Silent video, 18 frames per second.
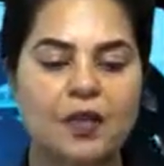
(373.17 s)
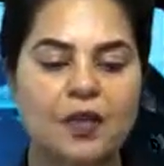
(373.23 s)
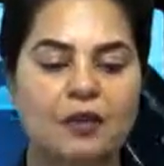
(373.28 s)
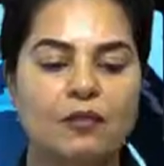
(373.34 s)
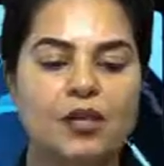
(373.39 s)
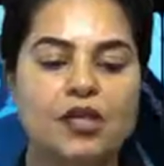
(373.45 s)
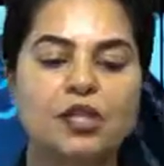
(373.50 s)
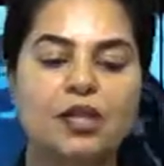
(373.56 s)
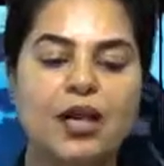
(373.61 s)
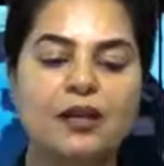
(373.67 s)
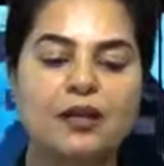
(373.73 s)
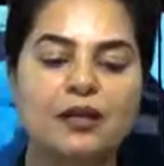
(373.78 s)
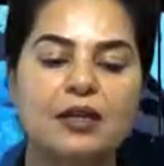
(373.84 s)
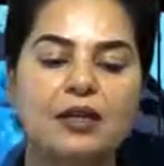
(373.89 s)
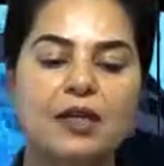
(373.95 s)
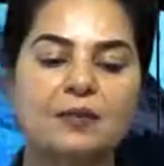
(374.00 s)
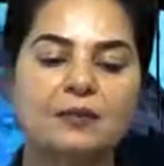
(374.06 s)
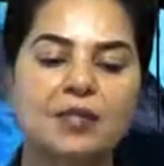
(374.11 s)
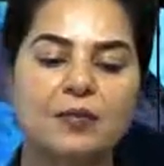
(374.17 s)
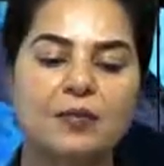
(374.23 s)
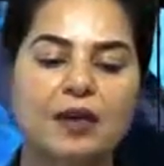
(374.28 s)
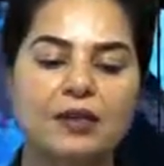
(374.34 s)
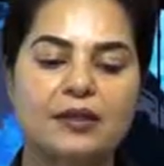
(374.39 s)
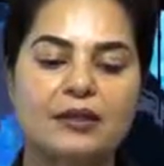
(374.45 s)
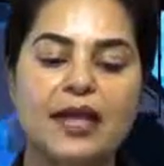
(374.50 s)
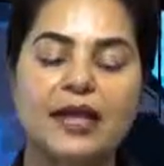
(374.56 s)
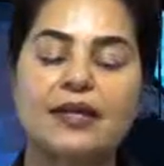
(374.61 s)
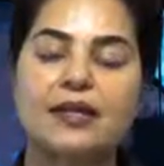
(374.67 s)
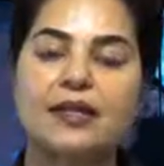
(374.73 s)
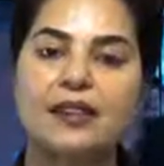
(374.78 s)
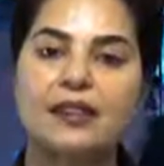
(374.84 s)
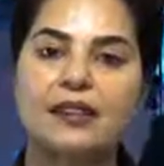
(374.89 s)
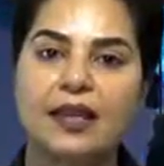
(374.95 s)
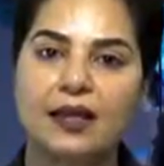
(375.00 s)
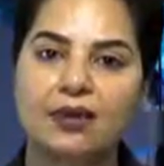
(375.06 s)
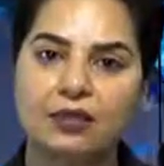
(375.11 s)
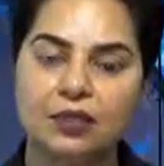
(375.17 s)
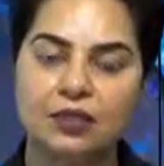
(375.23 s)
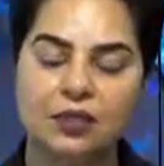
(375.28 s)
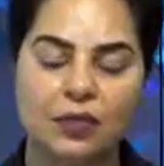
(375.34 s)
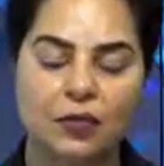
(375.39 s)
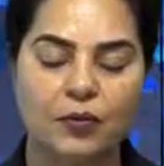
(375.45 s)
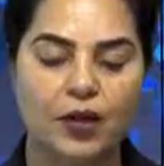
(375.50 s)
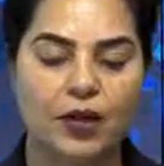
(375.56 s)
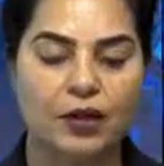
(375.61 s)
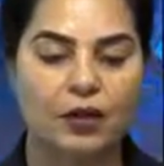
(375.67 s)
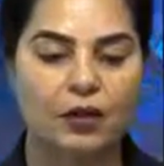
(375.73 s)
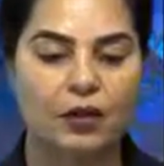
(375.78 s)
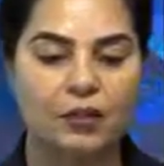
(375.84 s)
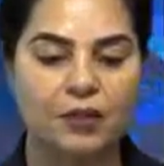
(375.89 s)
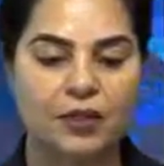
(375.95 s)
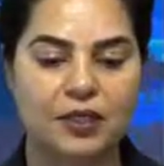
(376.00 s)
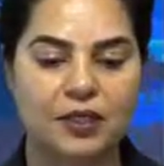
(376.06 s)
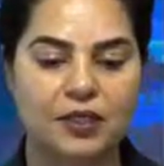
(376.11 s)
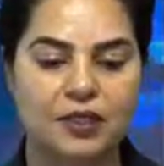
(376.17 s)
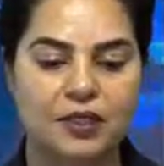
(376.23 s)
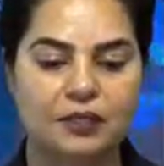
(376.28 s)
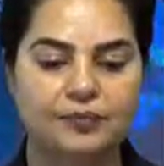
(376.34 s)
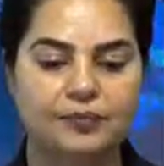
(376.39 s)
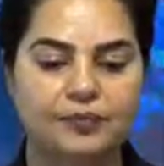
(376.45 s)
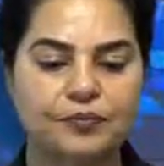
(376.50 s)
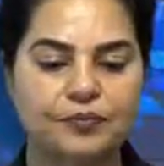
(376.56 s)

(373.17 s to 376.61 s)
where China claims about 90,000 square kilometers